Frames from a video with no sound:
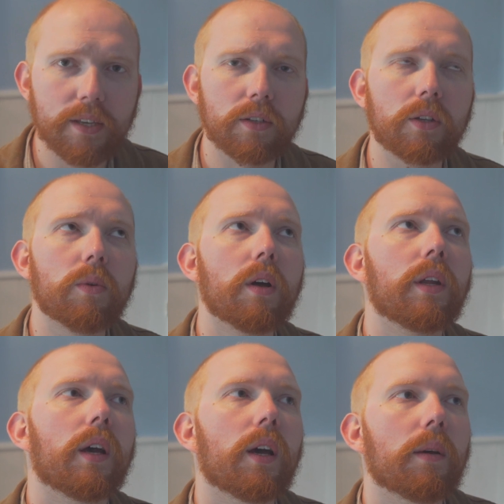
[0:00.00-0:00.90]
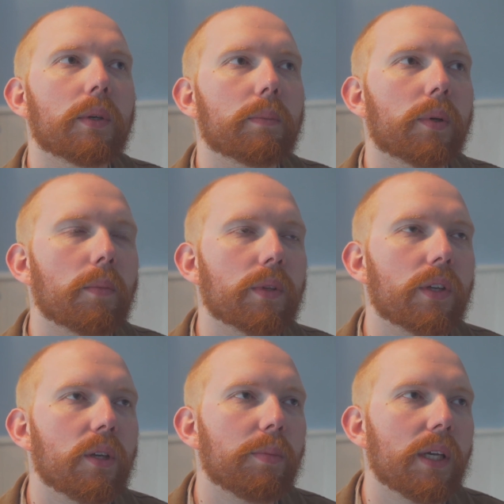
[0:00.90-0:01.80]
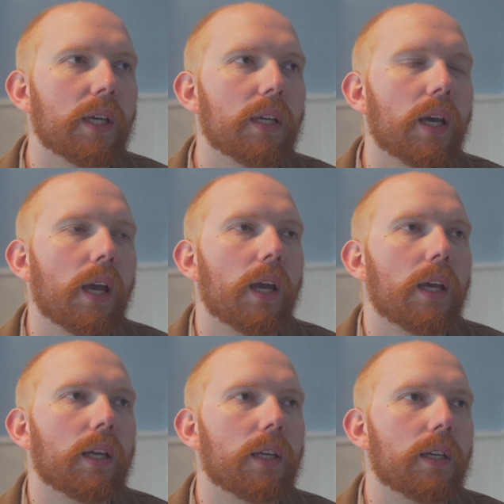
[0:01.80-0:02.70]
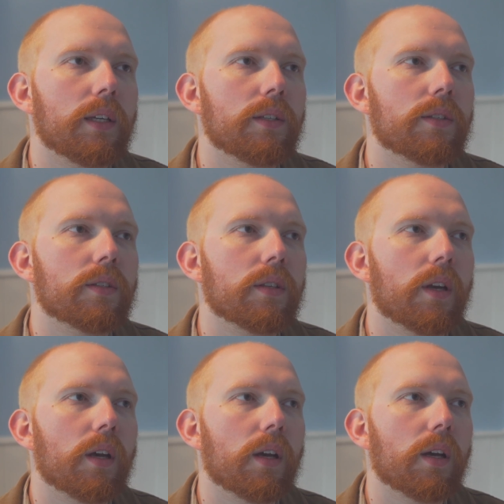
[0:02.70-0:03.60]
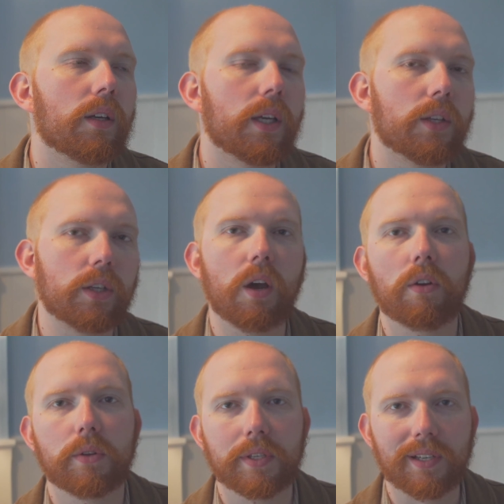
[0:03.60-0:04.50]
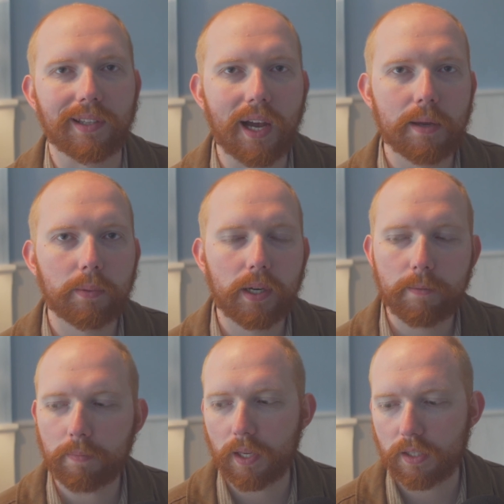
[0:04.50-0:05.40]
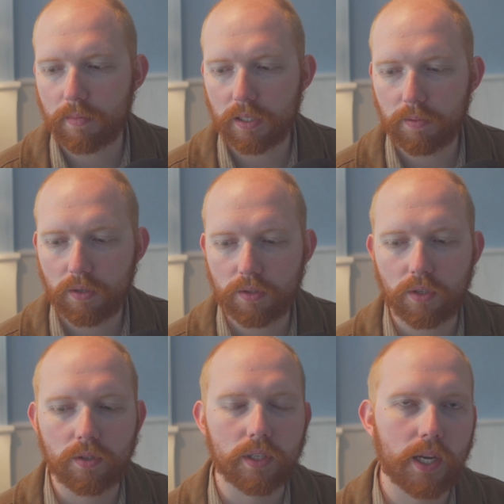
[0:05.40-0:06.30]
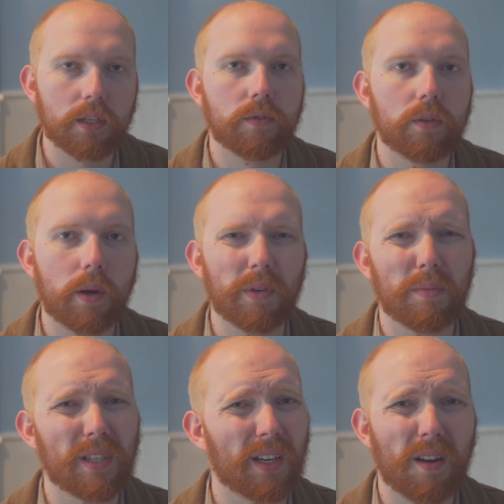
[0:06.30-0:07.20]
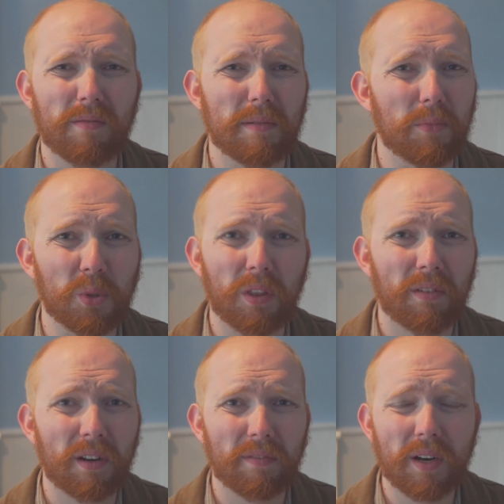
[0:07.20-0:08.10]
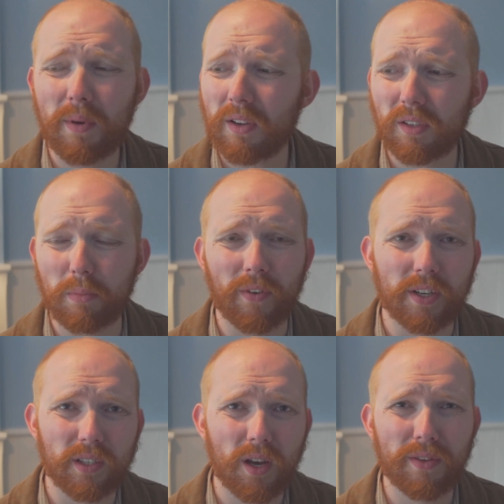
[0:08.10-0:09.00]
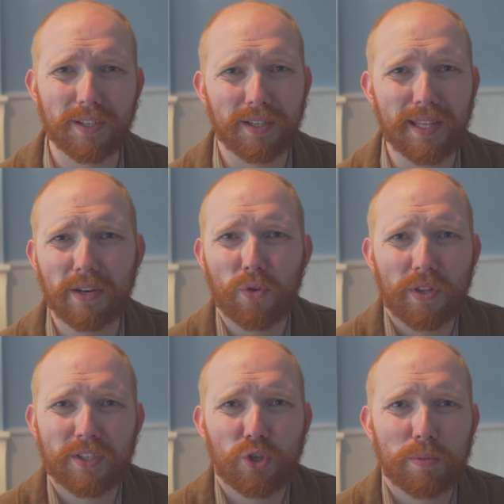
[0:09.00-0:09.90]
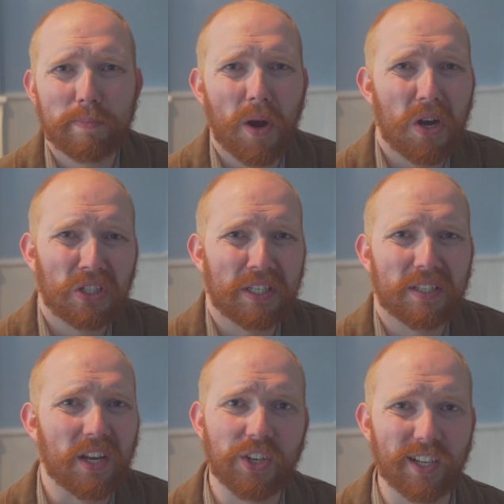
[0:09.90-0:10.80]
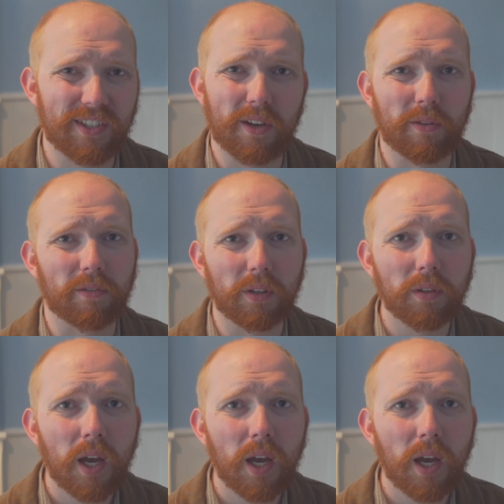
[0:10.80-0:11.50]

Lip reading: is another one. Problem with QBE is you can't use it as a library. It's meant to be used using the text format, which means I can't really multi-thread it very well. It's going to be very slow. Then you've got this stupid parsing stage it has to go through.